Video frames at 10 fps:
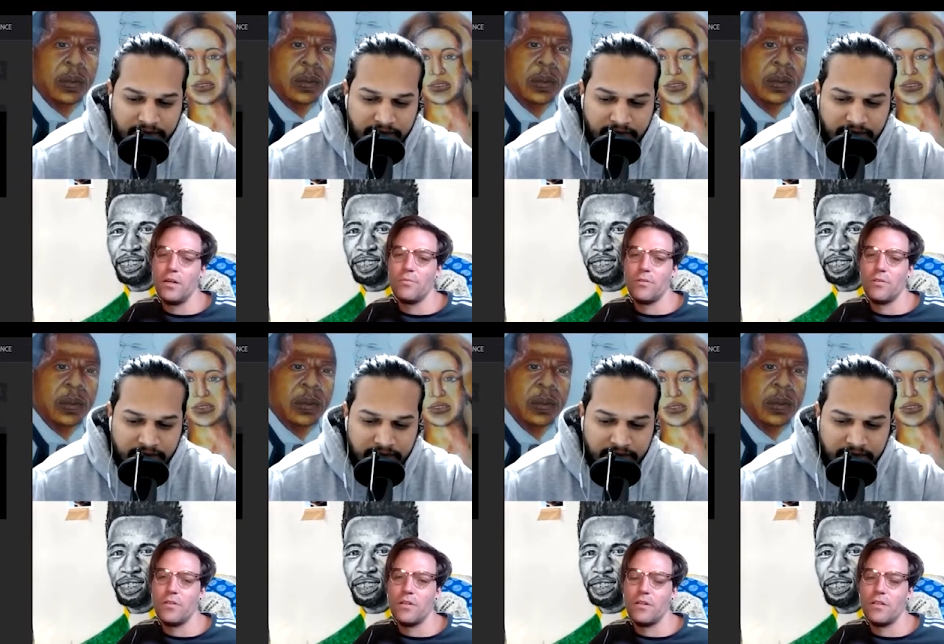Speaker 1: club, or
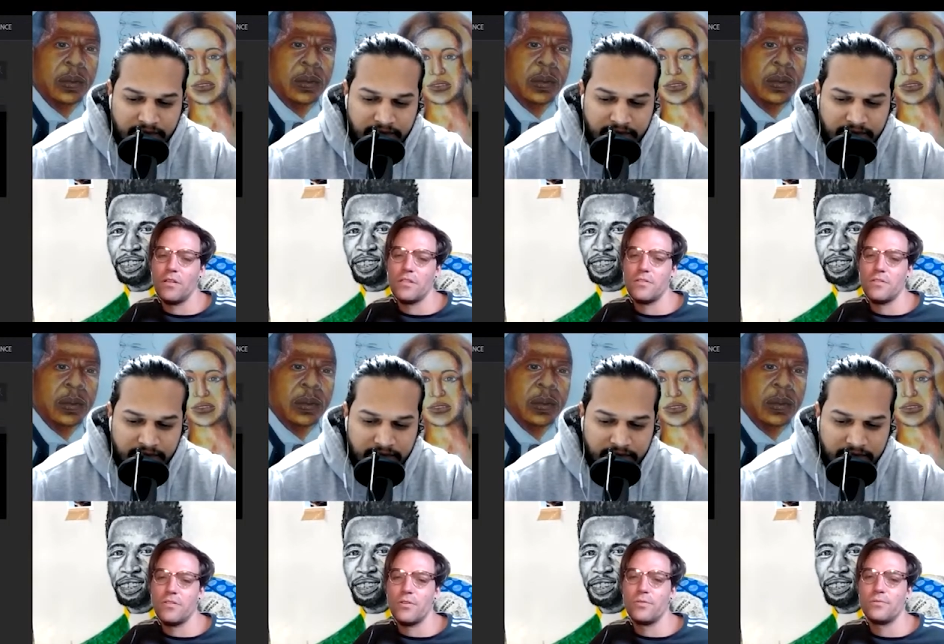a theater
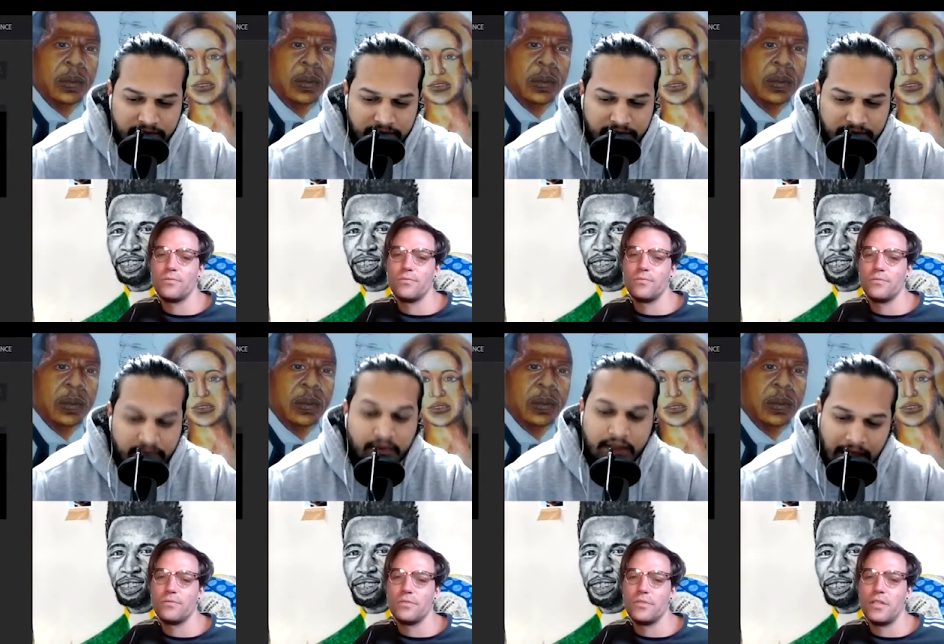show
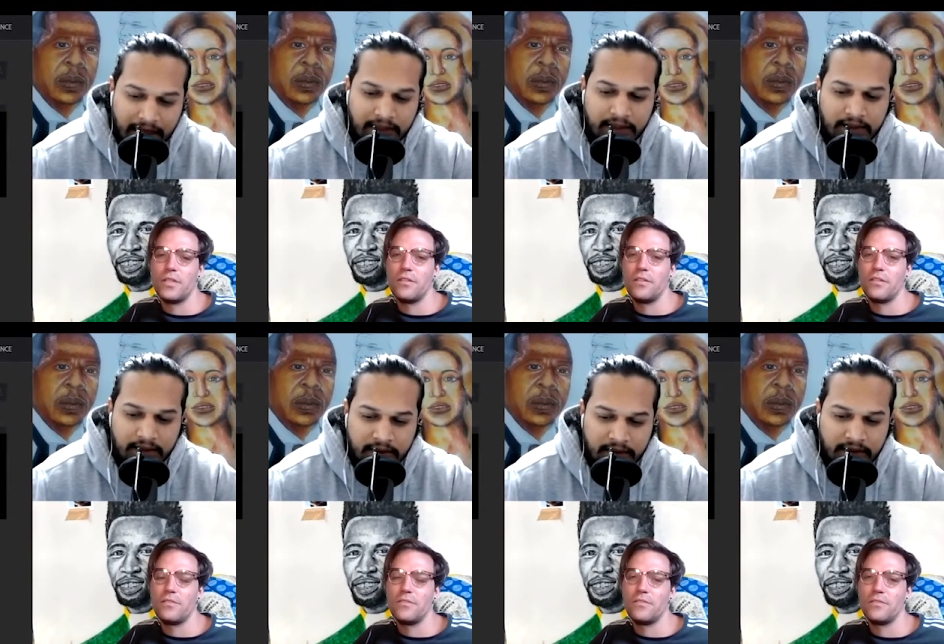
Speaker 2: Exactly. Yeah.
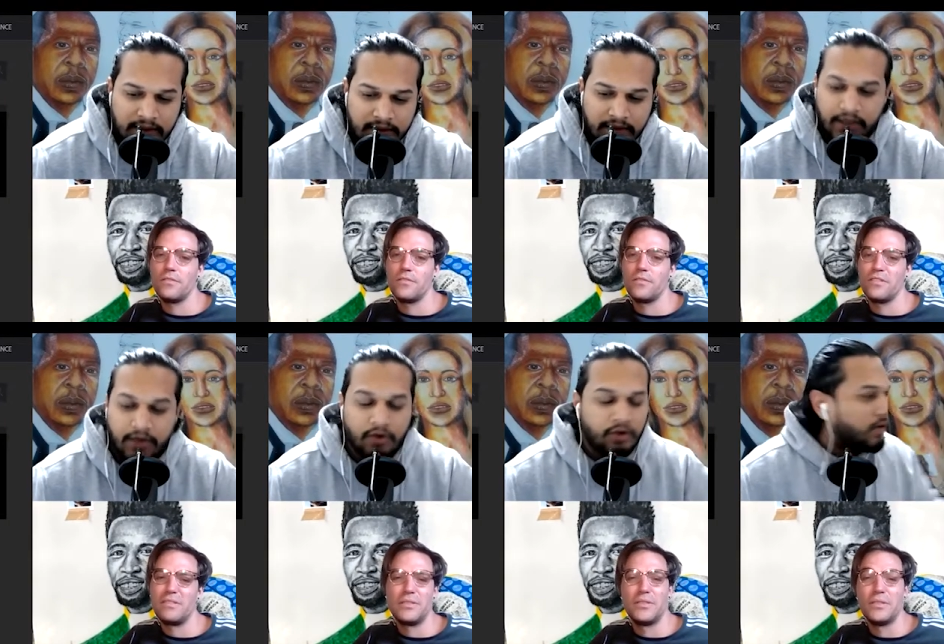They can
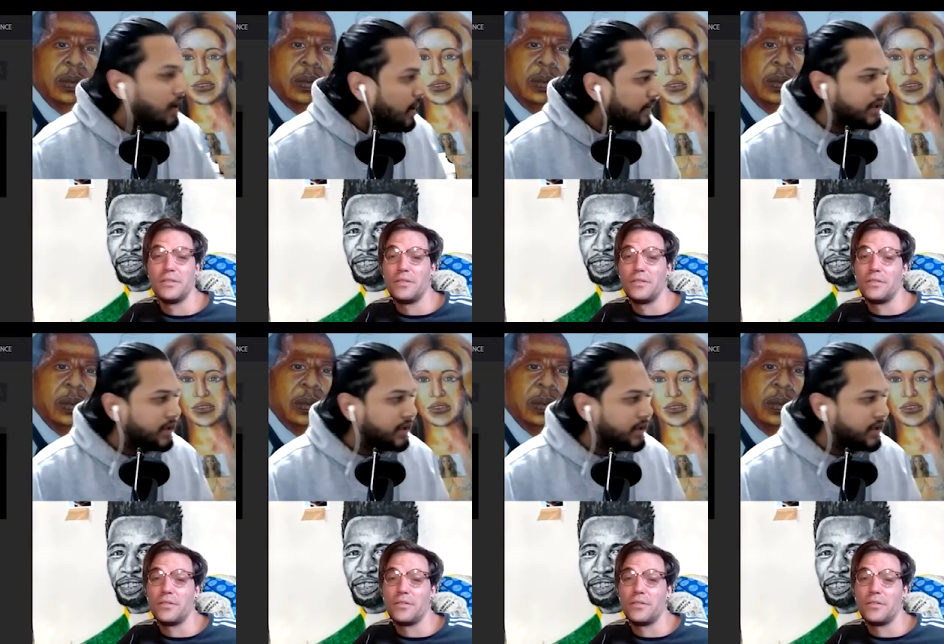look around. They